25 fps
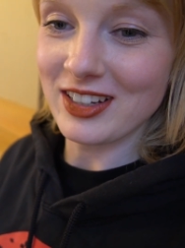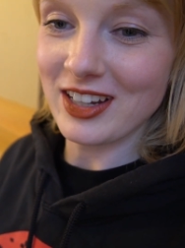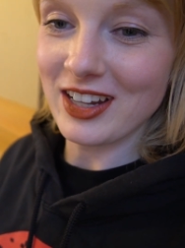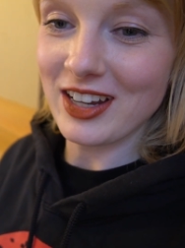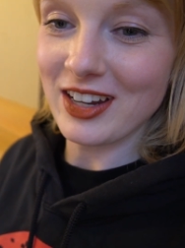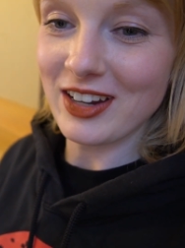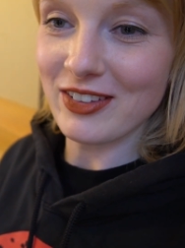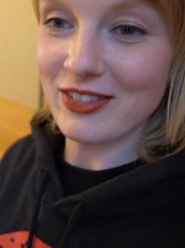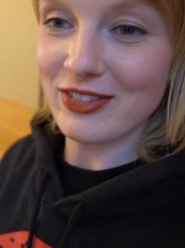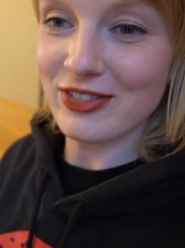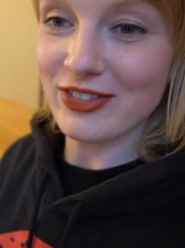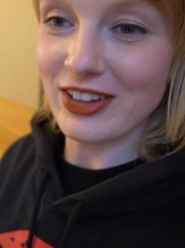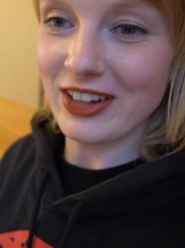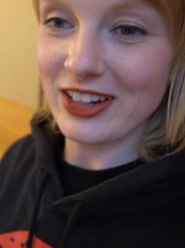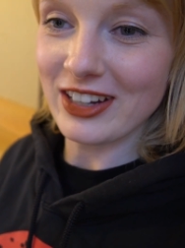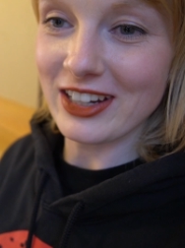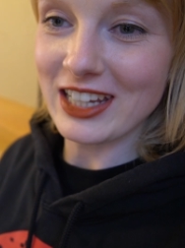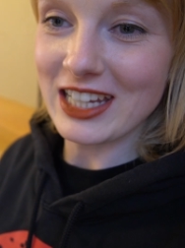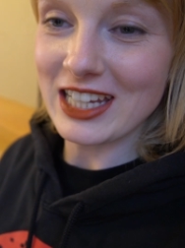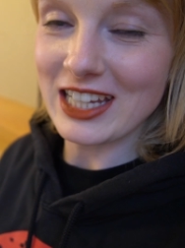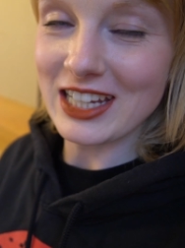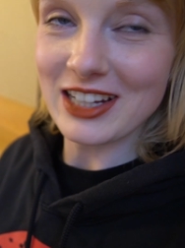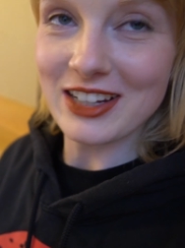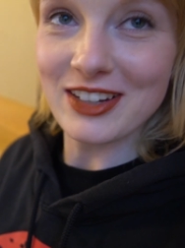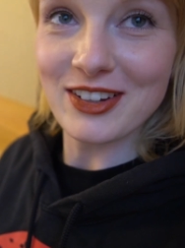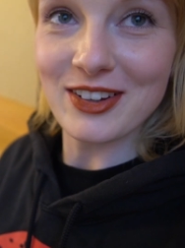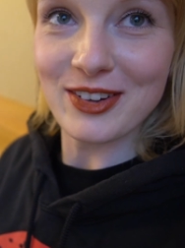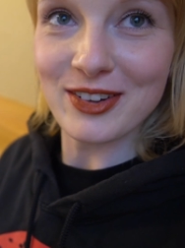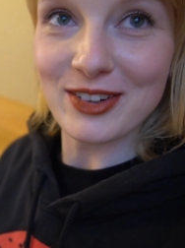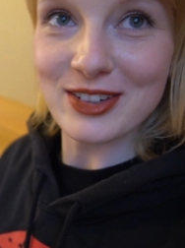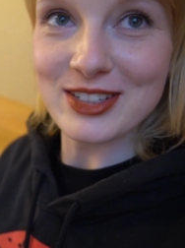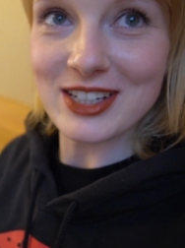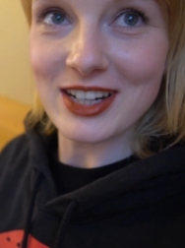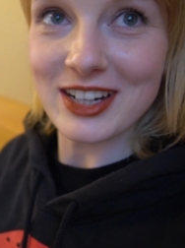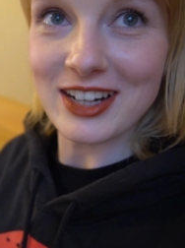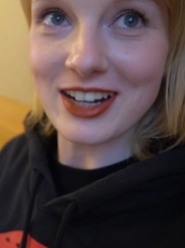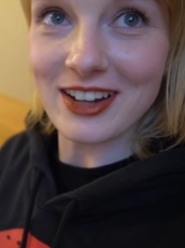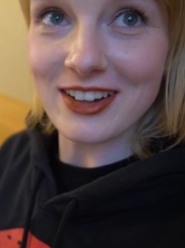and finally go
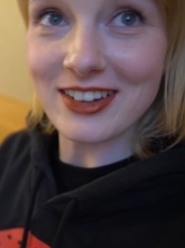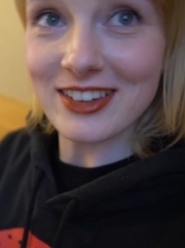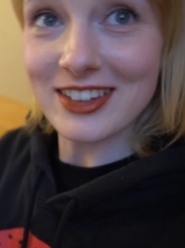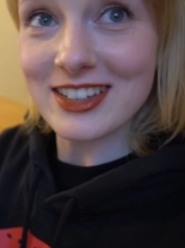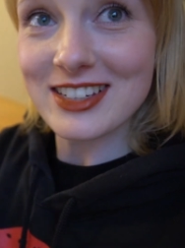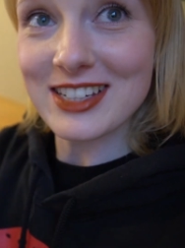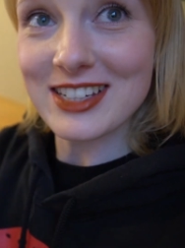check out the